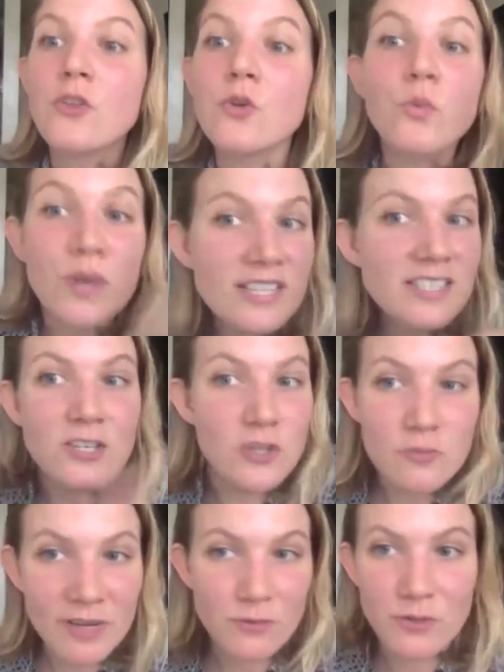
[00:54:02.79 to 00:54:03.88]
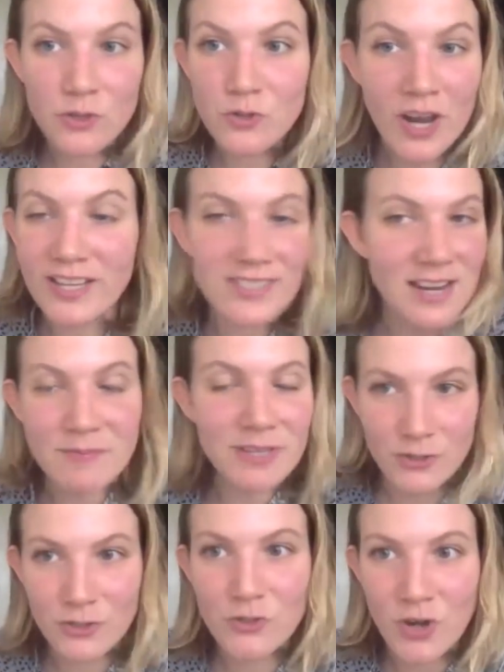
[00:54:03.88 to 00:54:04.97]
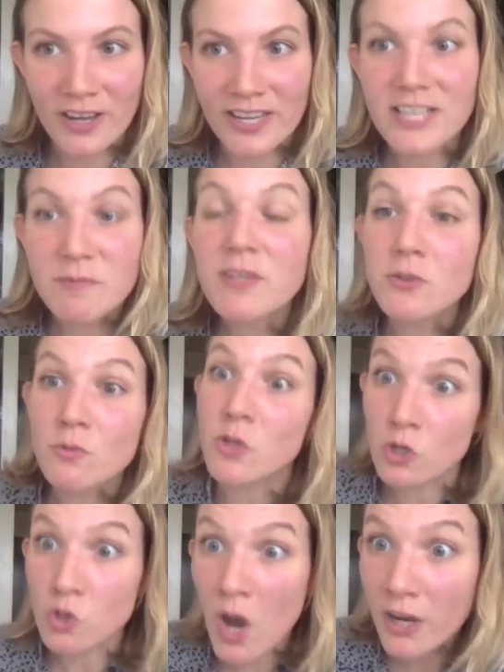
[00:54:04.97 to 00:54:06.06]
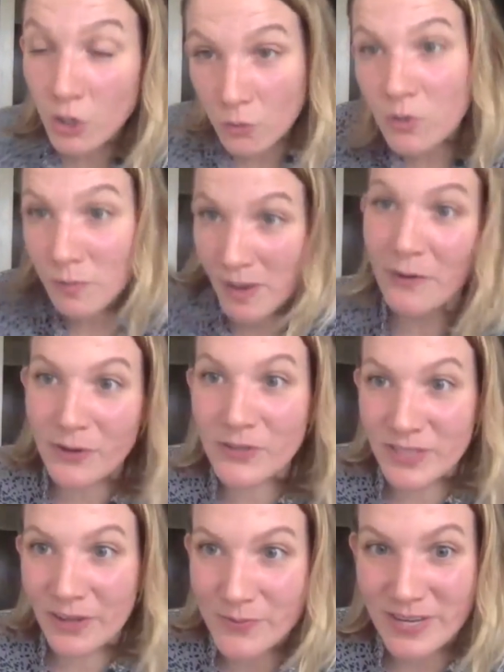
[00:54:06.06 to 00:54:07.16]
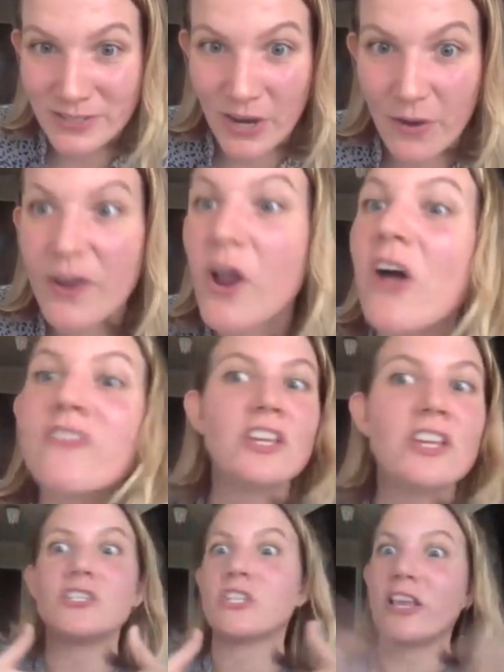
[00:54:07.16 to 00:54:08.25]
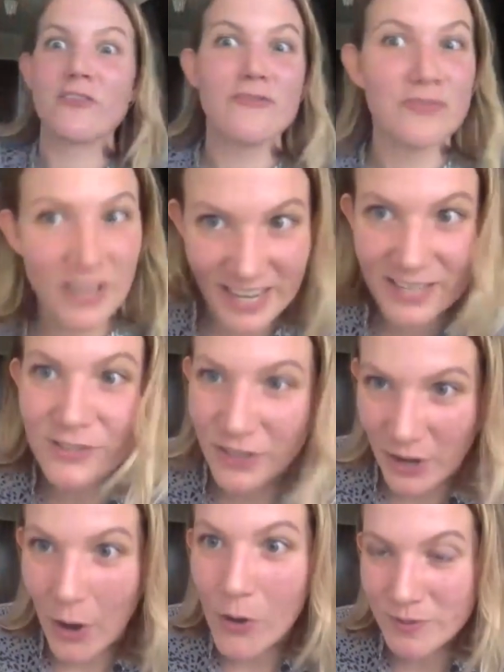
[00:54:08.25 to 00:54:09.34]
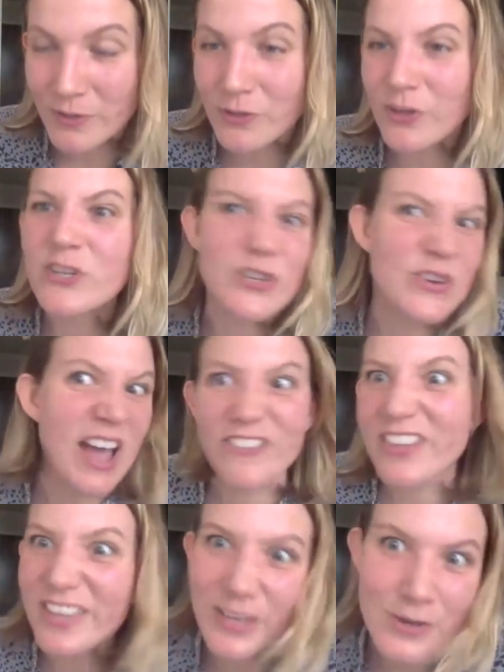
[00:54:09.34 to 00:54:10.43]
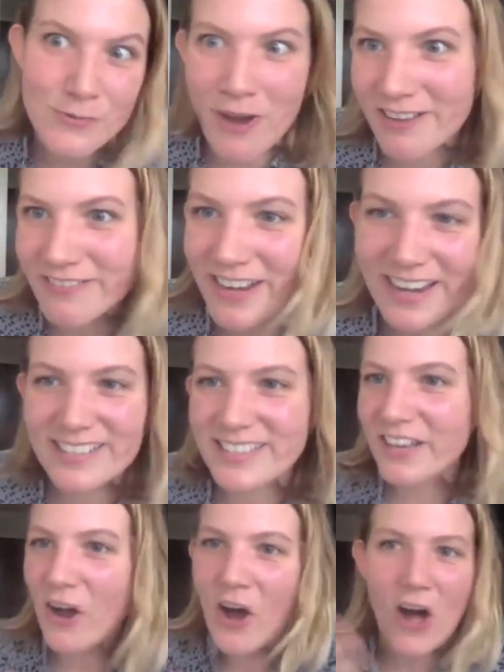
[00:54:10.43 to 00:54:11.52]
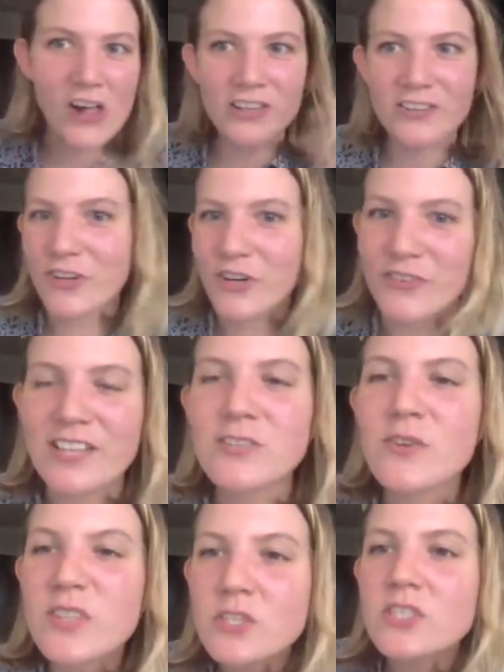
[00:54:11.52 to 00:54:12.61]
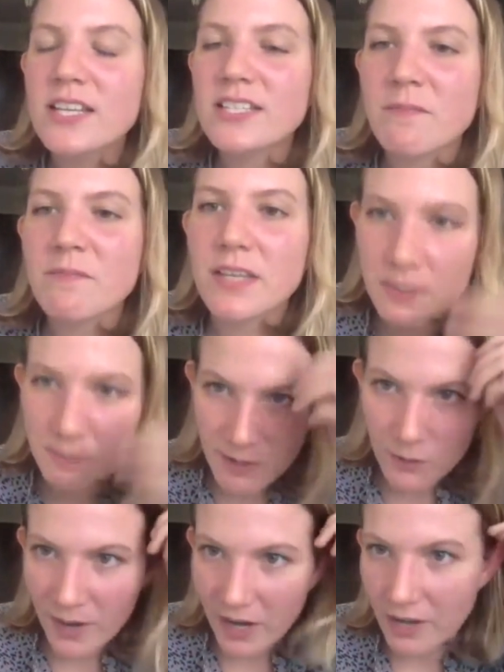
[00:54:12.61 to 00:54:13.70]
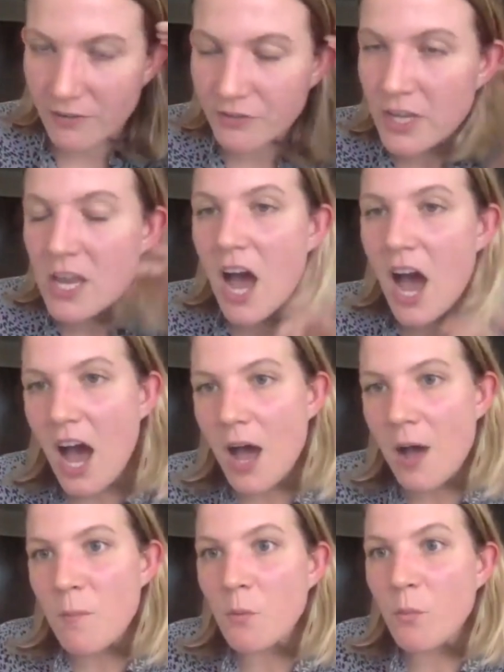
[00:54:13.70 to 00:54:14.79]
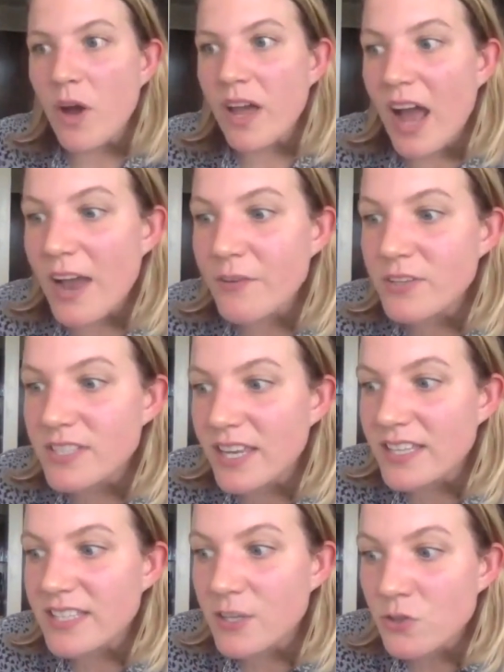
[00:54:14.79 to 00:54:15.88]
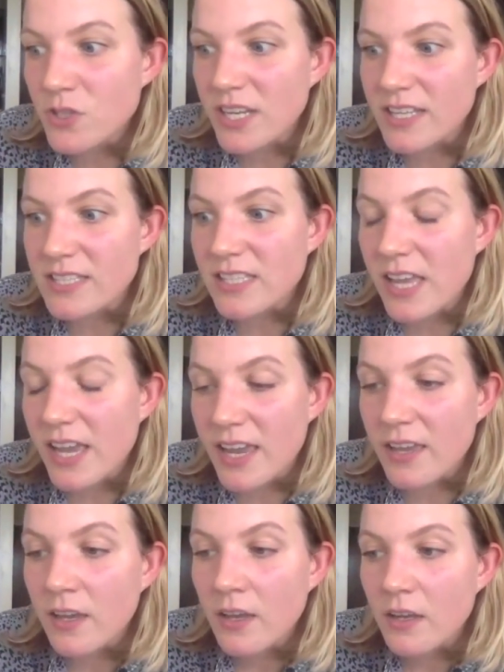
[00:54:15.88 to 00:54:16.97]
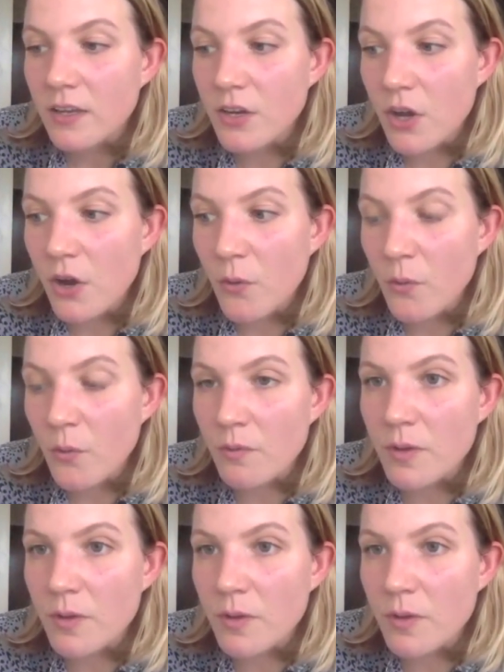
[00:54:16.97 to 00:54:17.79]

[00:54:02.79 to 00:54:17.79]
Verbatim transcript: the reason you binge when you're drunk is not because you're drunk. It's because when you're drunk, your willpower goes out the window. And all of a sudden, it's just like the floodgates are going to open. You're going to do everything you want, right? It's like all of your, right? So it's just like something to be aware of. Um, what I would say it's interesting, it's like, you know,